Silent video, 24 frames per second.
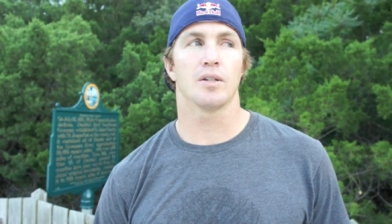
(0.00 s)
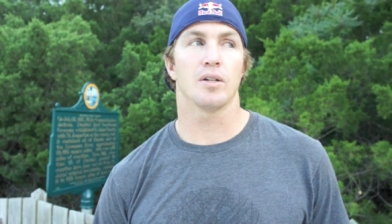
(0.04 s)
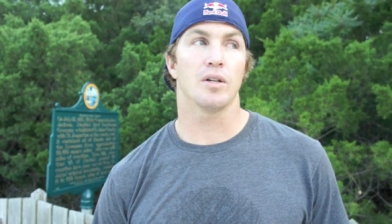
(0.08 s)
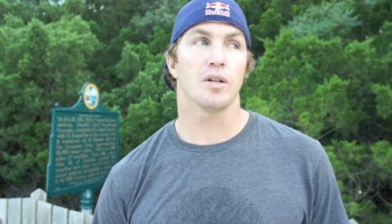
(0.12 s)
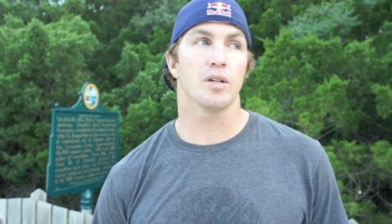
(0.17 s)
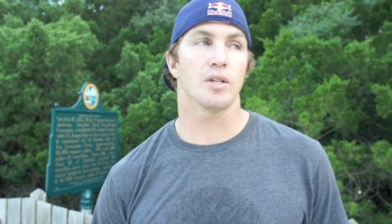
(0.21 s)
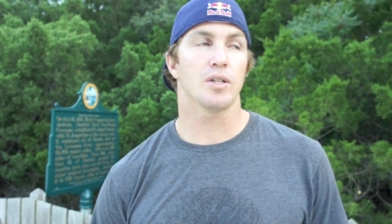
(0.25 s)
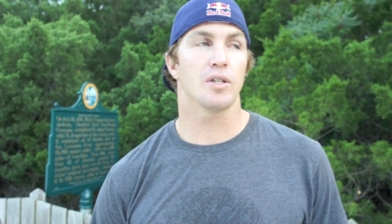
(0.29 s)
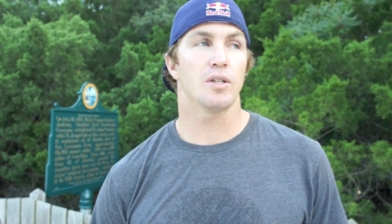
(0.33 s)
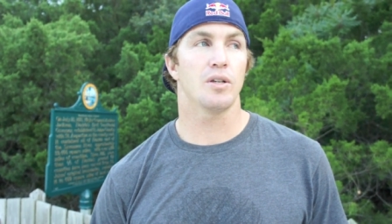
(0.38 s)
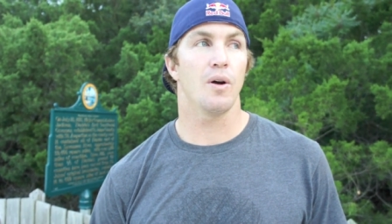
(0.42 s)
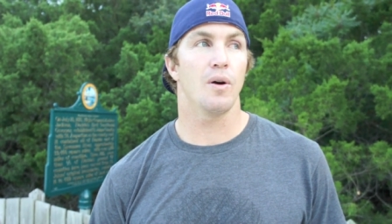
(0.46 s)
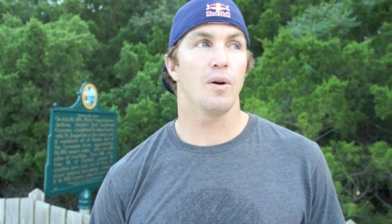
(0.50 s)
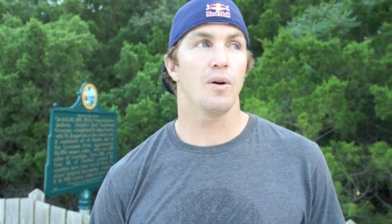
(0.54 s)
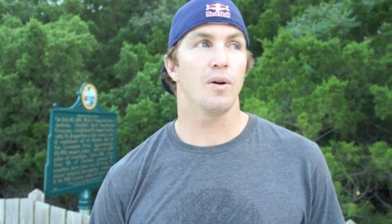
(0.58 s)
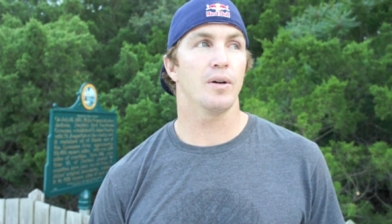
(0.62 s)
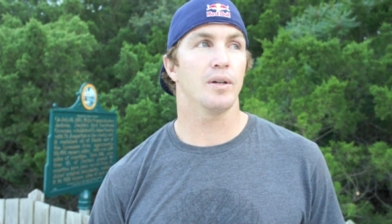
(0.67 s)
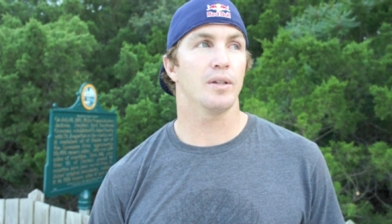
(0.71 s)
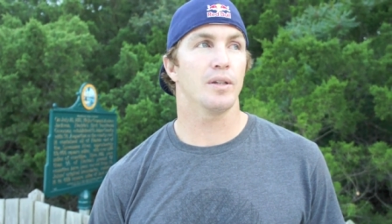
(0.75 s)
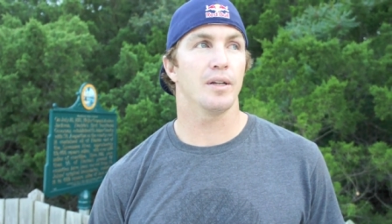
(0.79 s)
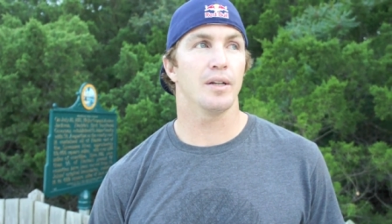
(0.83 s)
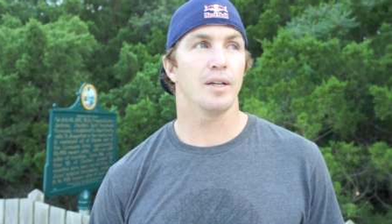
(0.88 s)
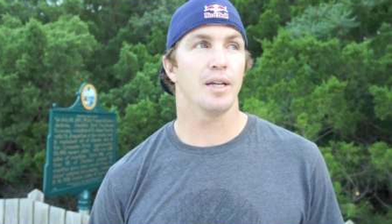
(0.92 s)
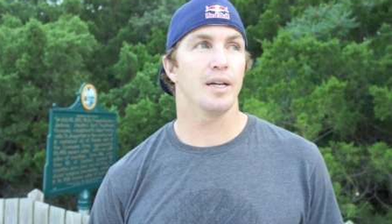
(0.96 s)
They're all
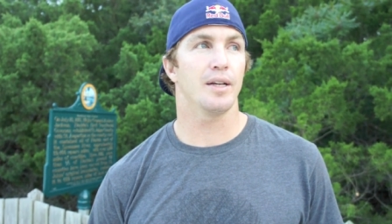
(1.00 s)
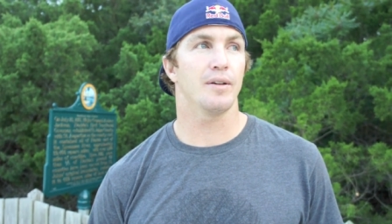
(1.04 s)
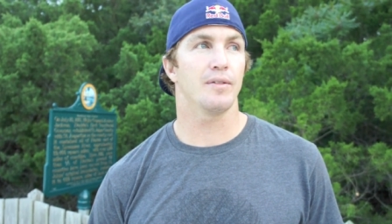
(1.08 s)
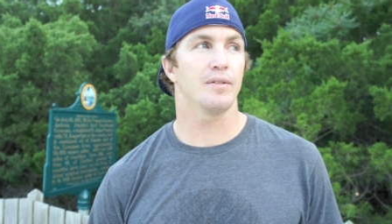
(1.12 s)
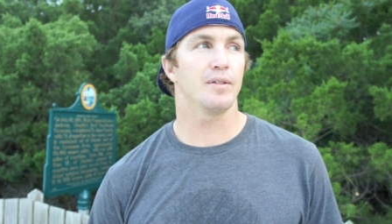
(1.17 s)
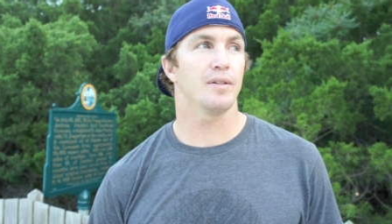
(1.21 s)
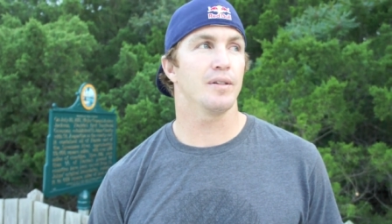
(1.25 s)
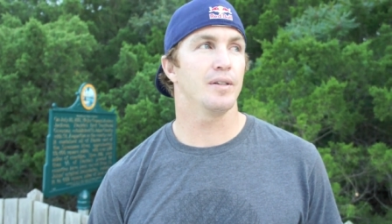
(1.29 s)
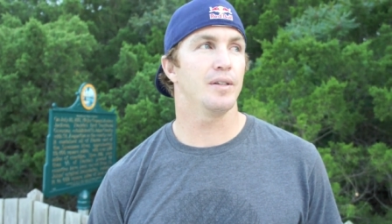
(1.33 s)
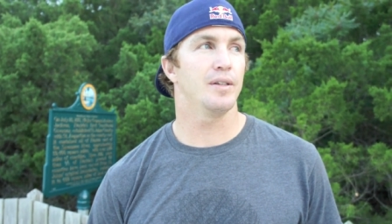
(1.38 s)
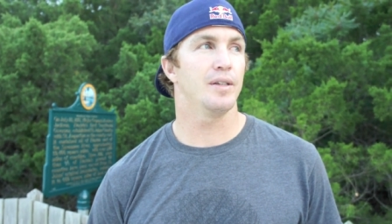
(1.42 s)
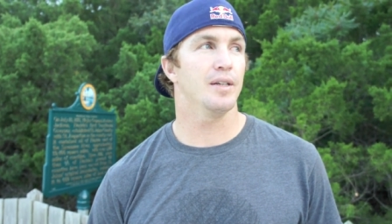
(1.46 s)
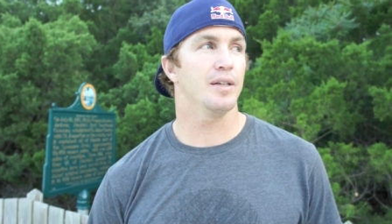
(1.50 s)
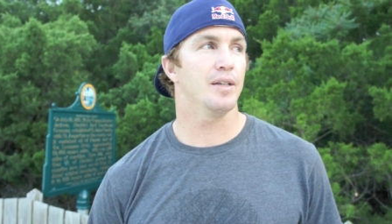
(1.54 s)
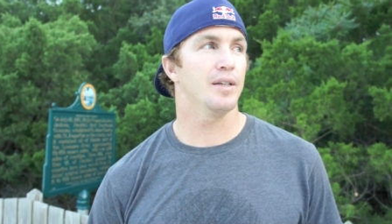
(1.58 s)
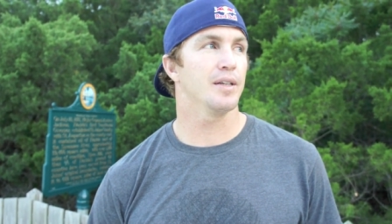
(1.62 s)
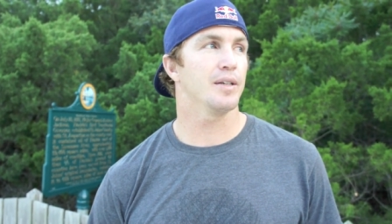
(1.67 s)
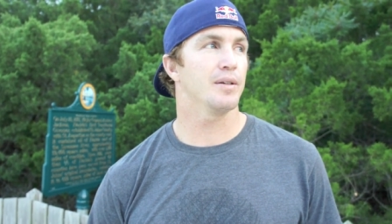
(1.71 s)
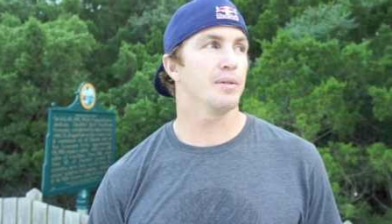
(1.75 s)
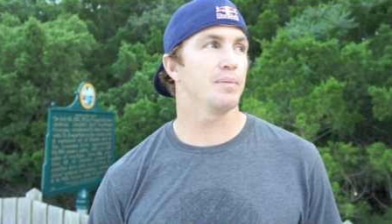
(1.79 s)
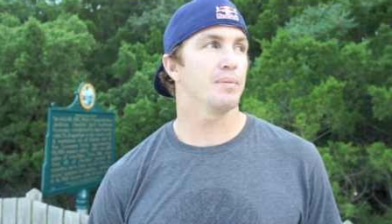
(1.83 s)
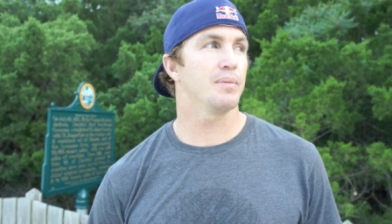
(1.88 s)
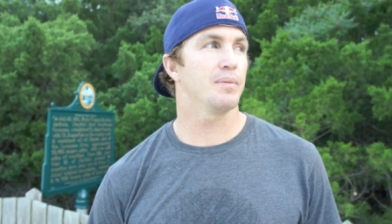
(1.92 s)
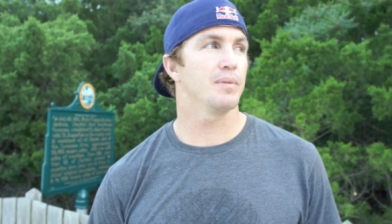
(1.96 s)
stoked. They're like, you know,
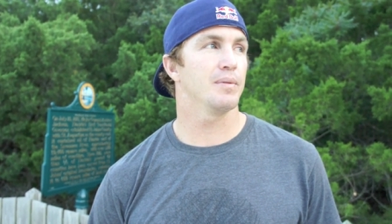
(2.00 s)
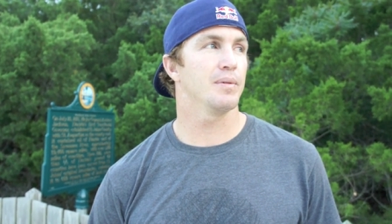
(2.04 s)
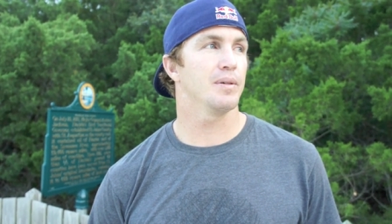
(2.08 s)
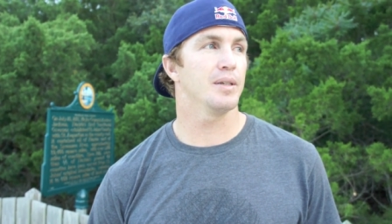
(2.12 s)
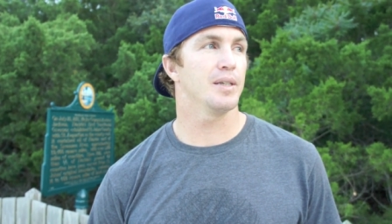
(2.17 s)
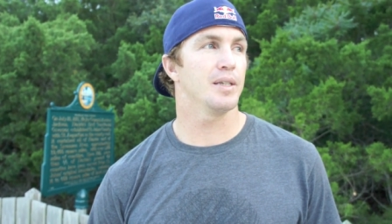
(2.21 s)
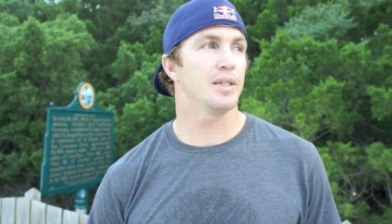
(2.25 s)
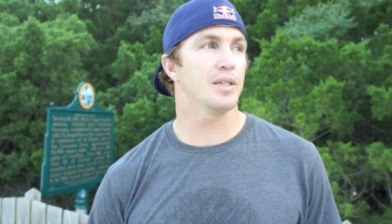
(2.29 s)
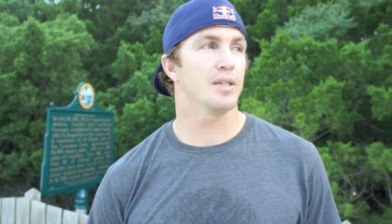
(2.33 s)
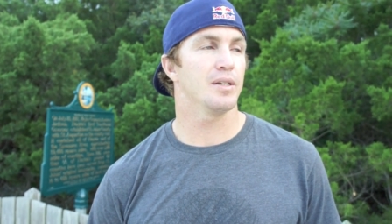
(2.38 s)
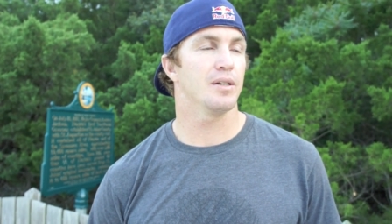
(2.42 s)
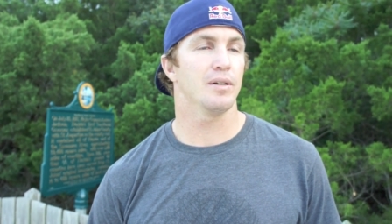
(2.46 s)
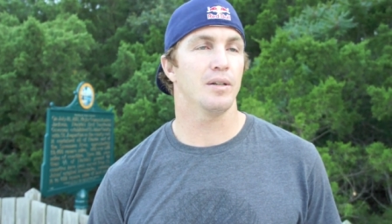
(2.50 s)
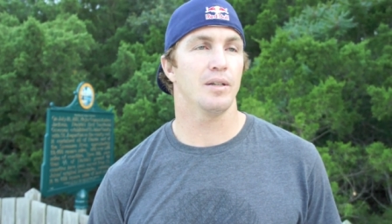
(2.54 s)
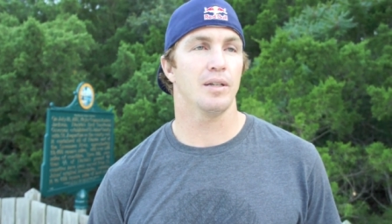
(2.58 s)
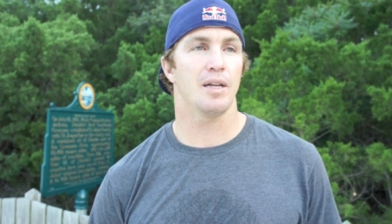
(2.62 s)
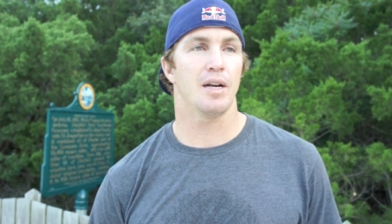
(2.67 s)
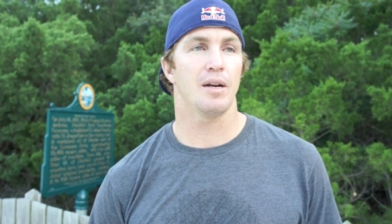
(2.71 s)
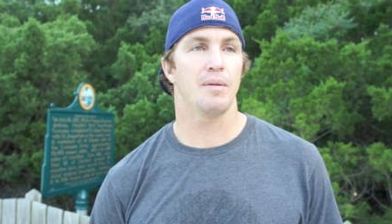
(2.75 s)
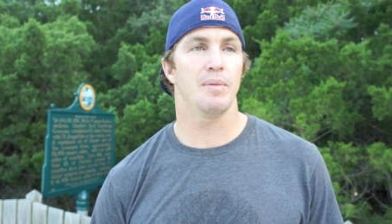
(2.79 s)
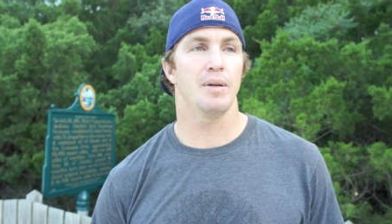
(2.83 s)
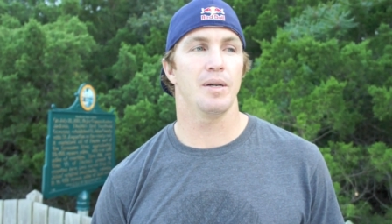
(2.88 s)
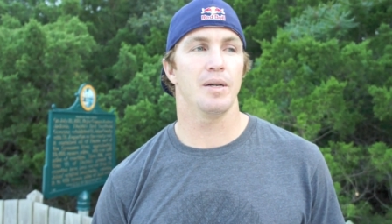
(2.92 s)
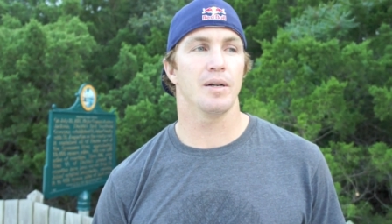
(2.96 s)
they're really stoked
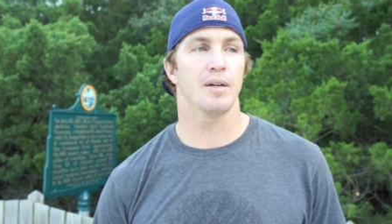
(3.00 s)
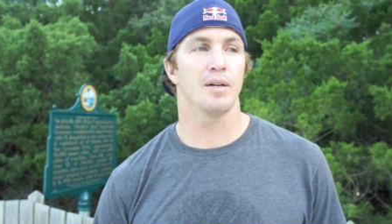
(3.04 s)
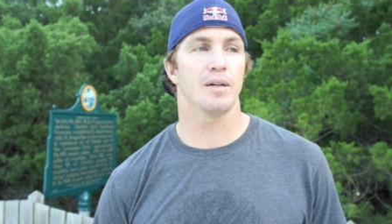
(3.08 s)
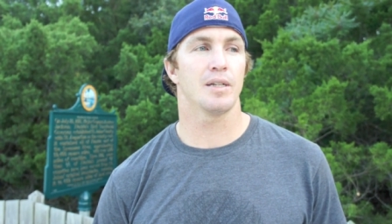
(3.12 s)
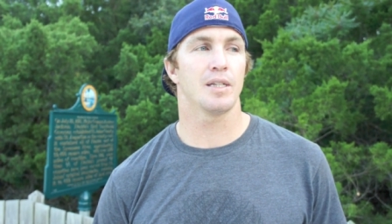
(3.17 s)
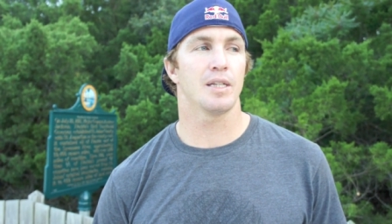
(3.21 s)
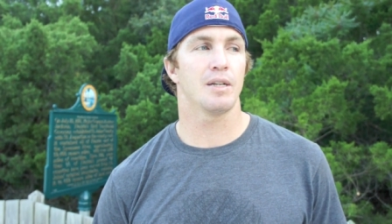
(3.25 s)
that I'm here.